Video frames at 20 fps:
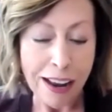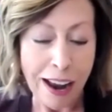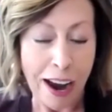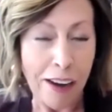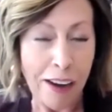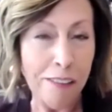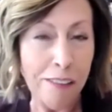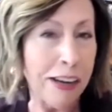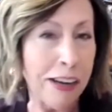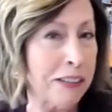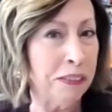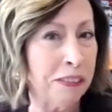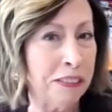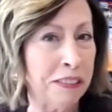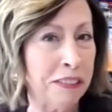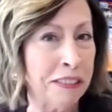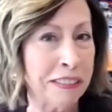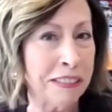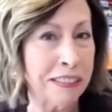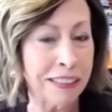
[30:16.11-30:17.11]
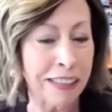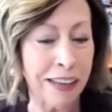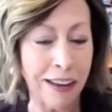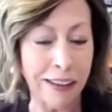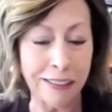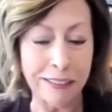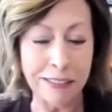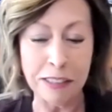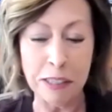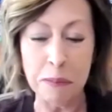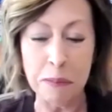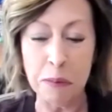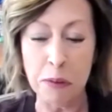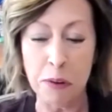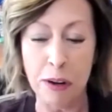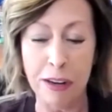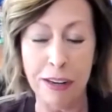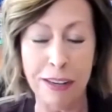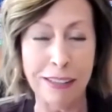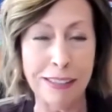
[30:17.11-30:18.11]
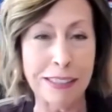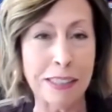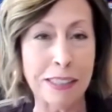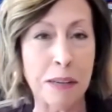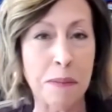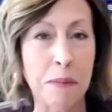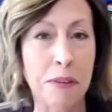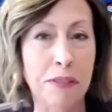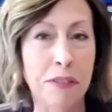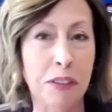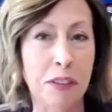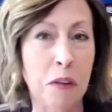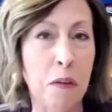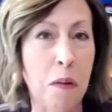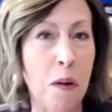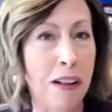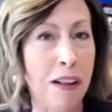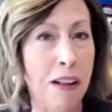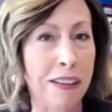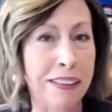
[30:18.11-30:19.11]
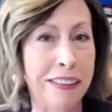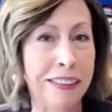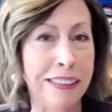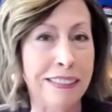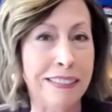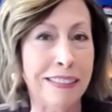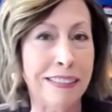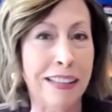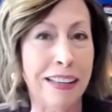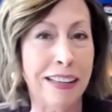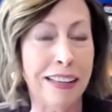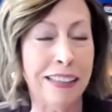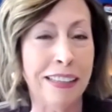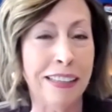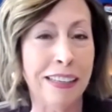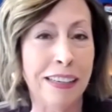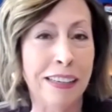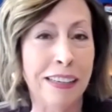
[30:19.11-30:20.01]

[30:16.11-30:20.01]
All right, just to kind of summarize some of the qualities that